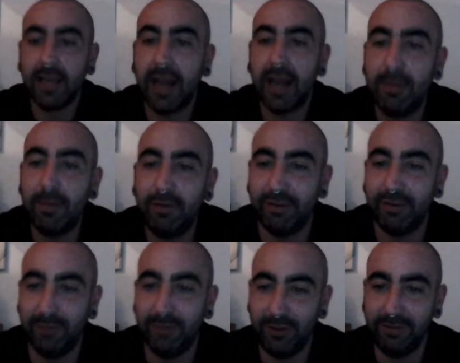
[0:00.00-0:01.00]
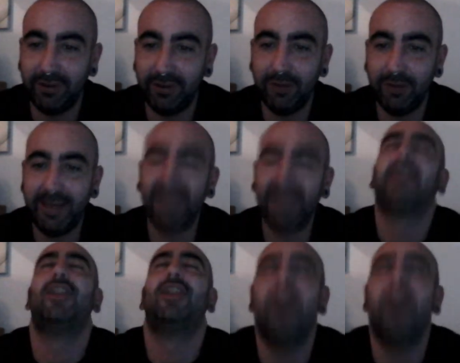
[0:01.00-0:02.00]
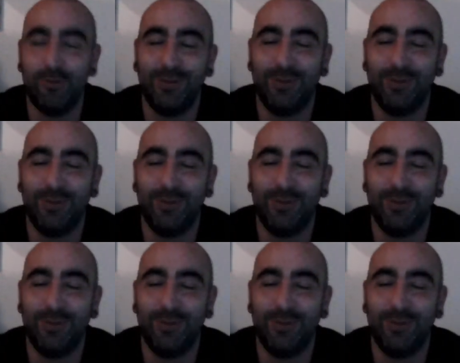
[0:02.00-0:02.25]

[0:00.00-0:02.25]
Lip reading: Can I move in with you for a week? No.